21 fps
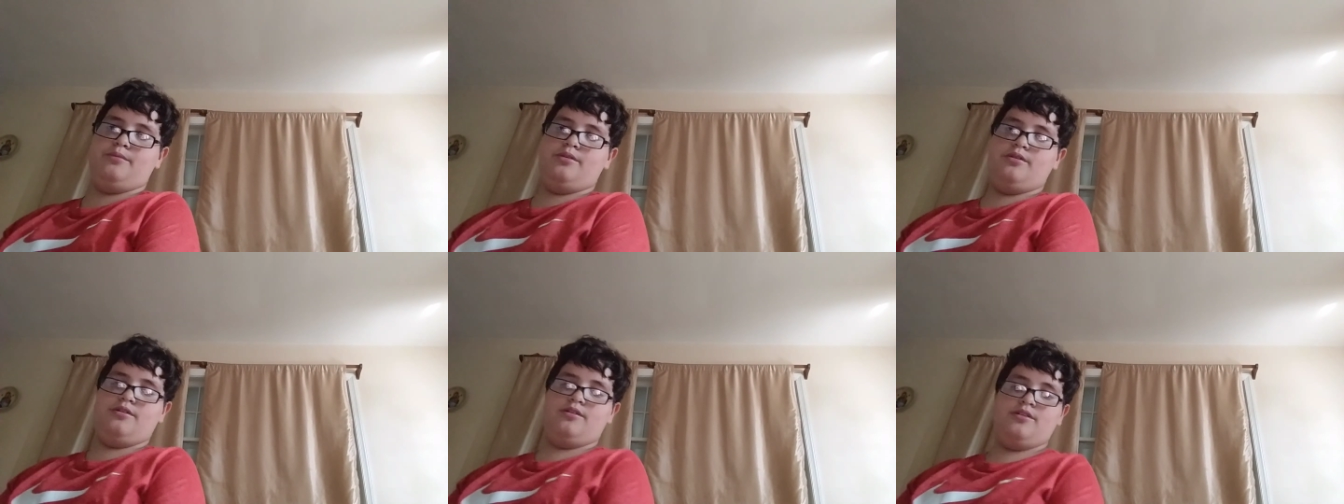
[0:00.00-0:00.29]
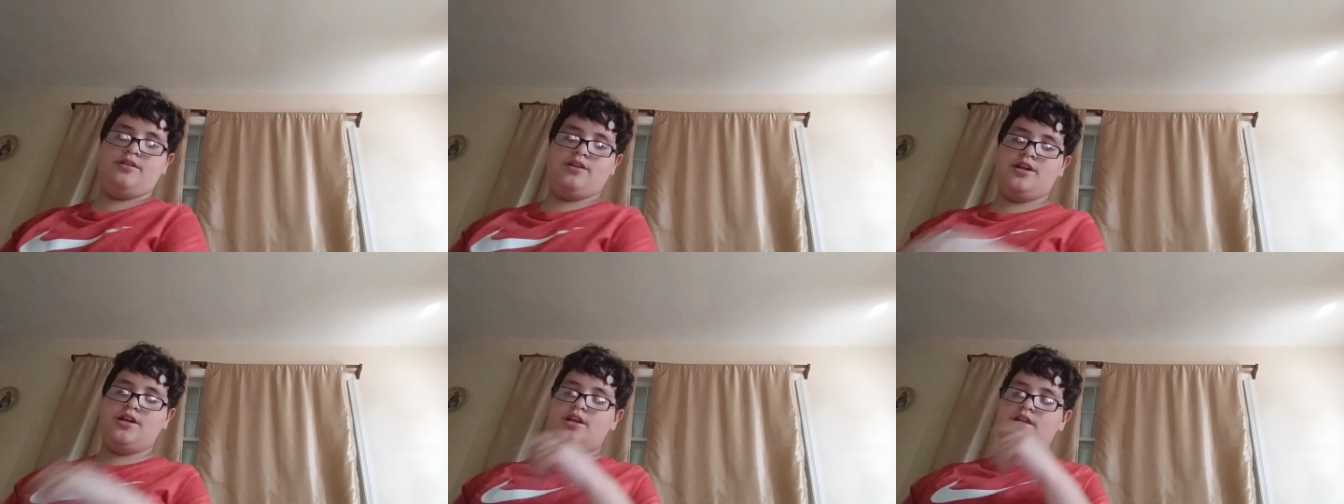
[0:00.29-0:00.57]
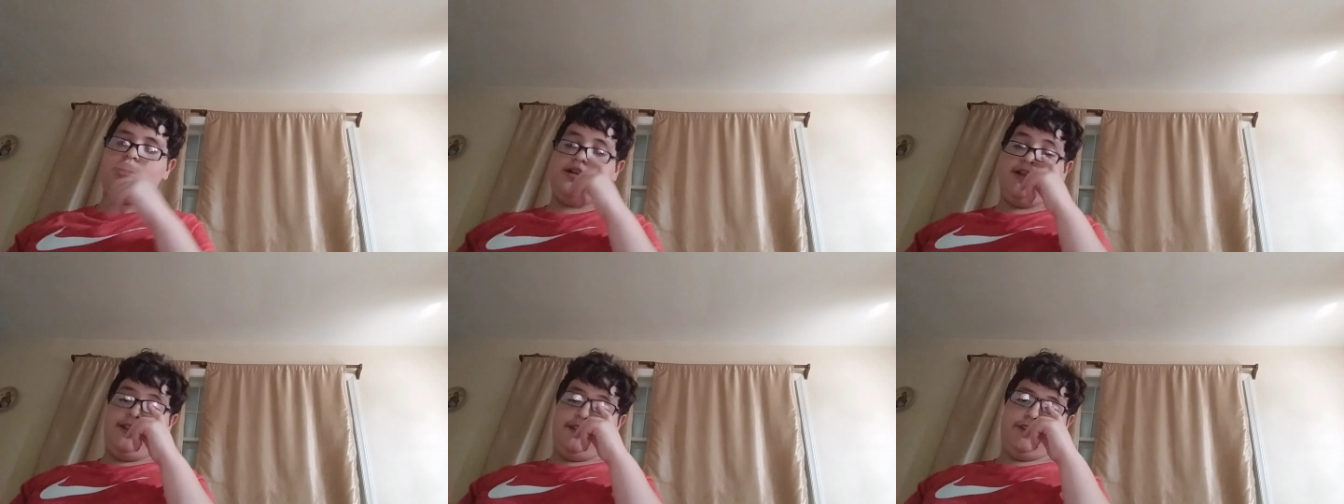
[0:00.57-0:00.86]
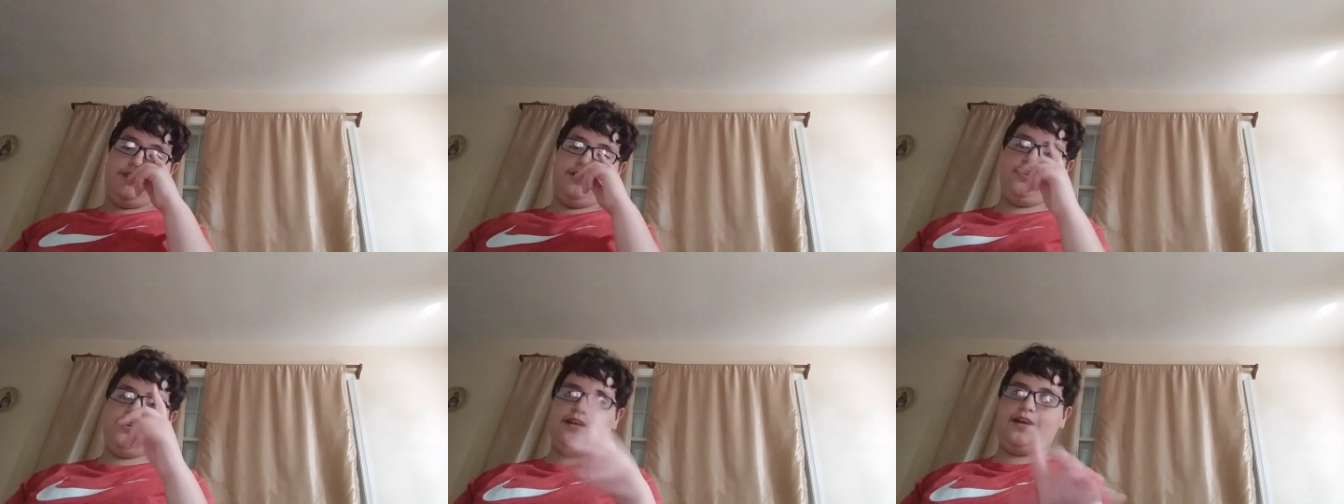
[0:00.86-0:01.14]
So yeah,
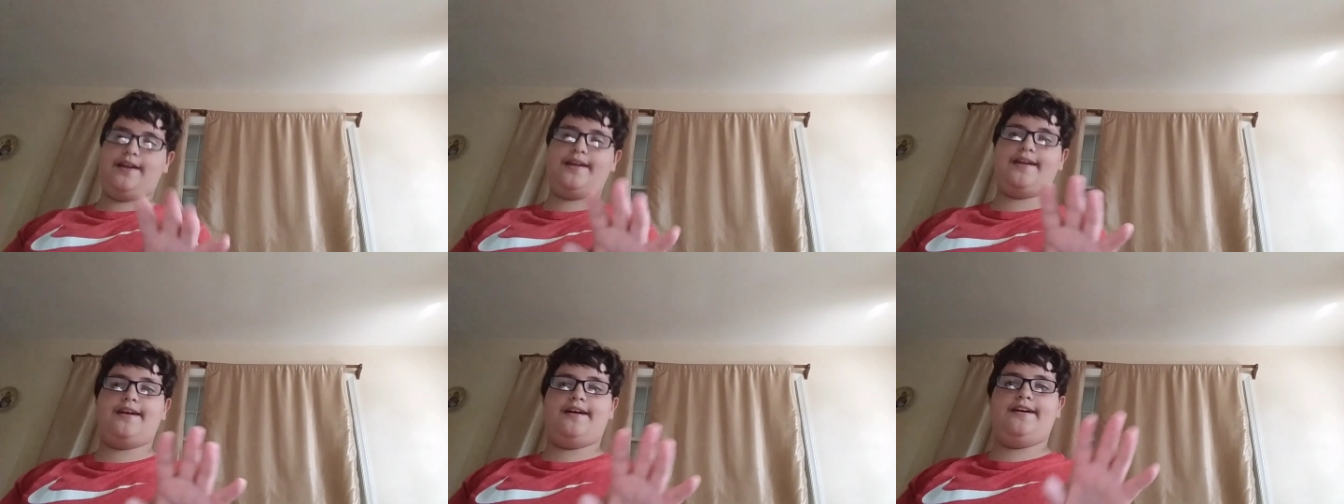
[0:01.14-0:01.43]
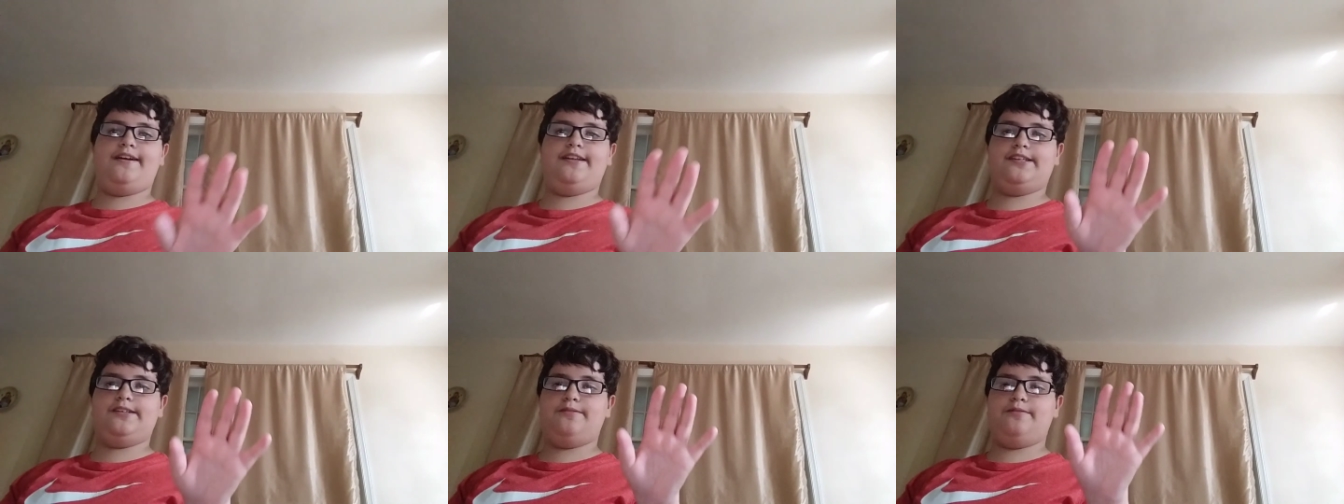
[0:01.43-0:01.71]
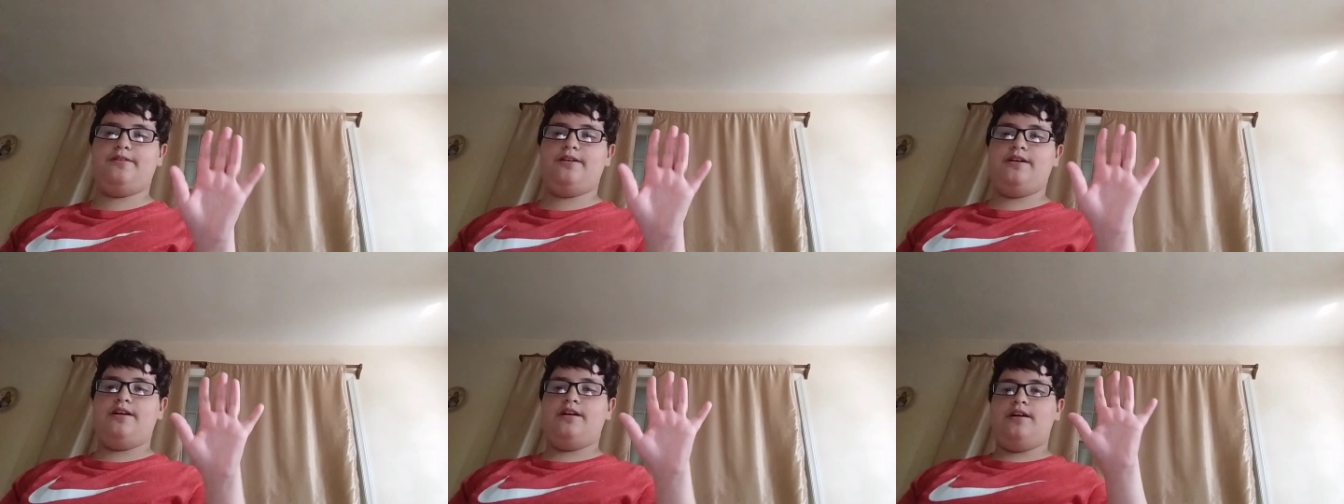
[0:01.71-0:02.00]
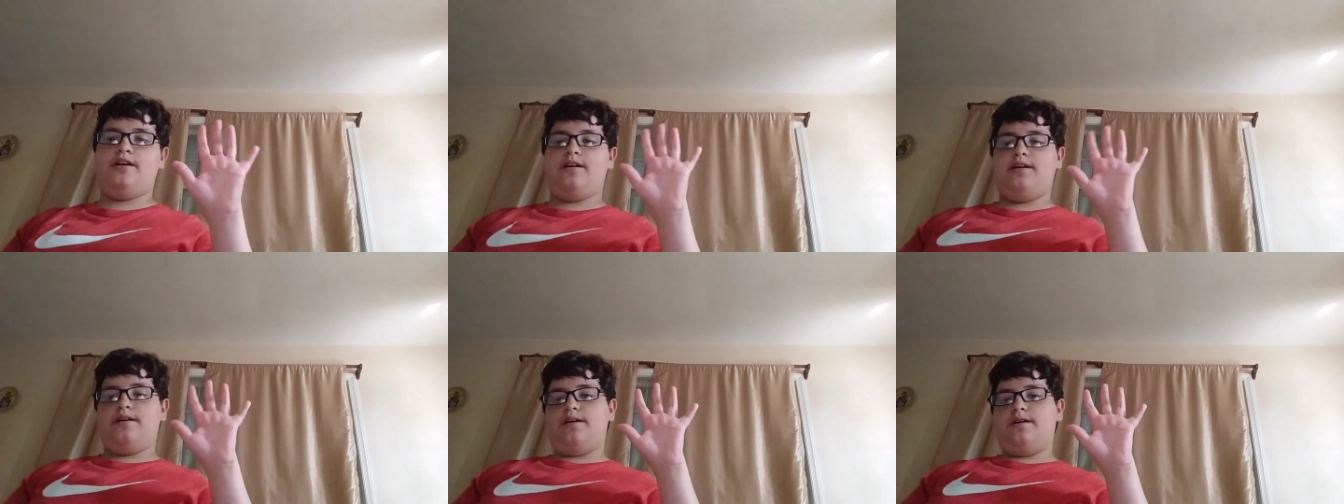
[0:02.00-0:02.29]
guys,
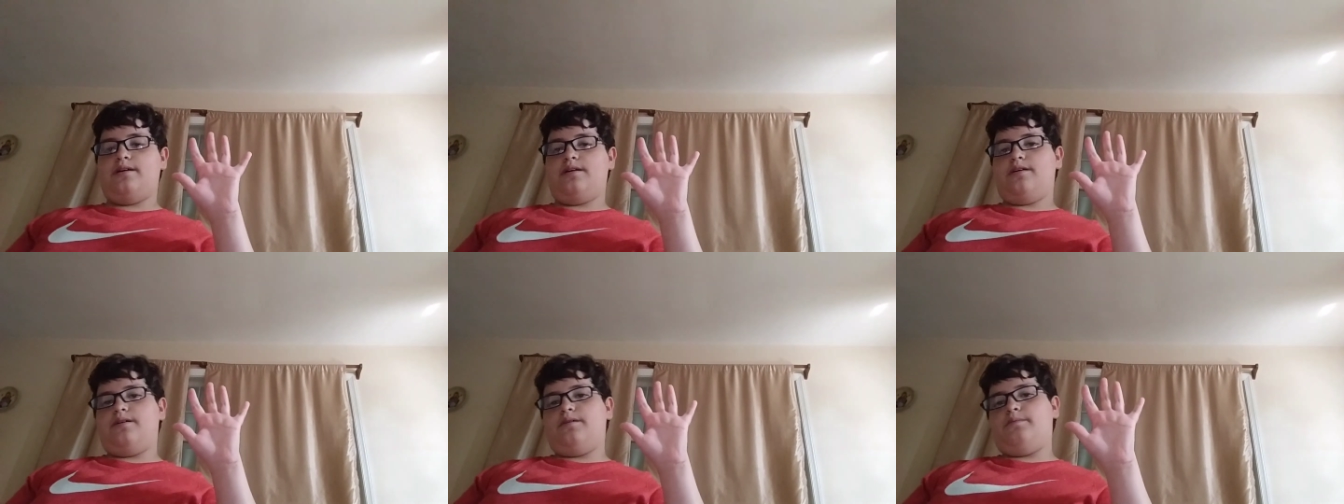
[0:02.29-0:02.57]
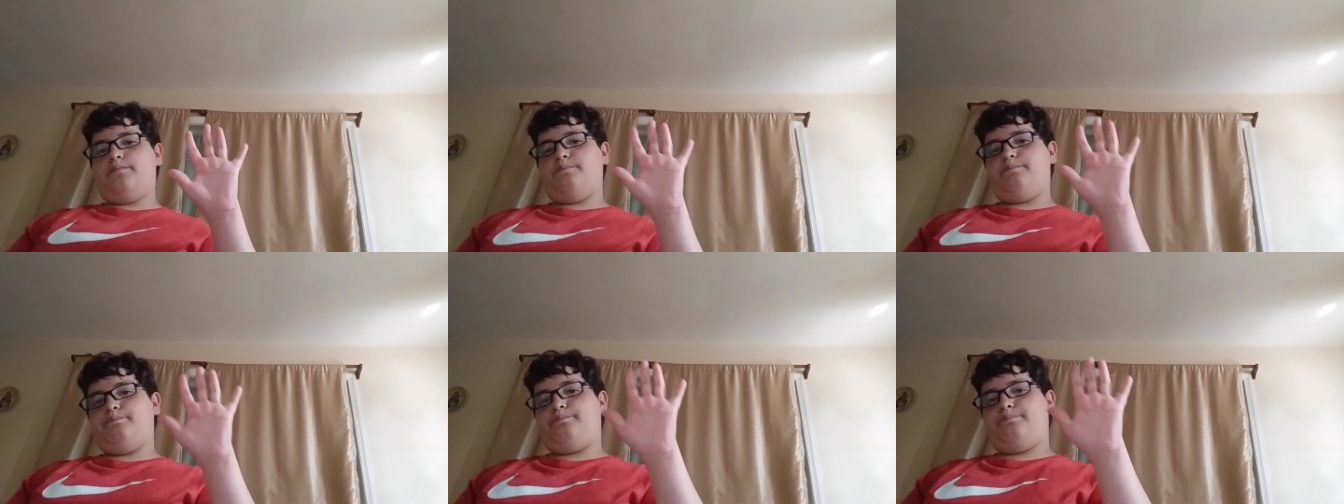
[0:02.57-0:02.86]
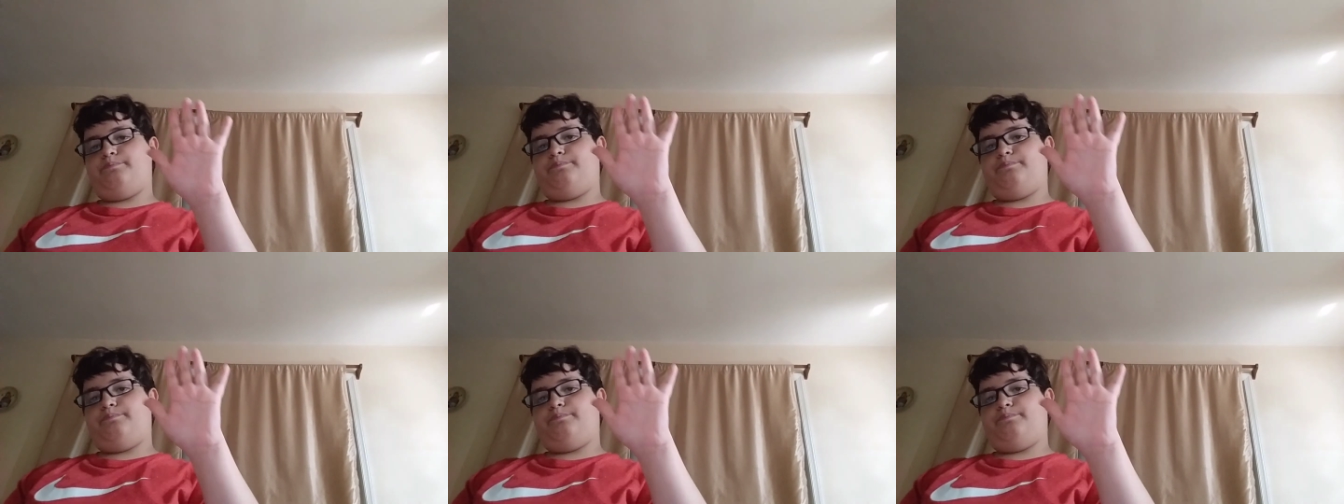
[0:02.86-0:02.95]
peace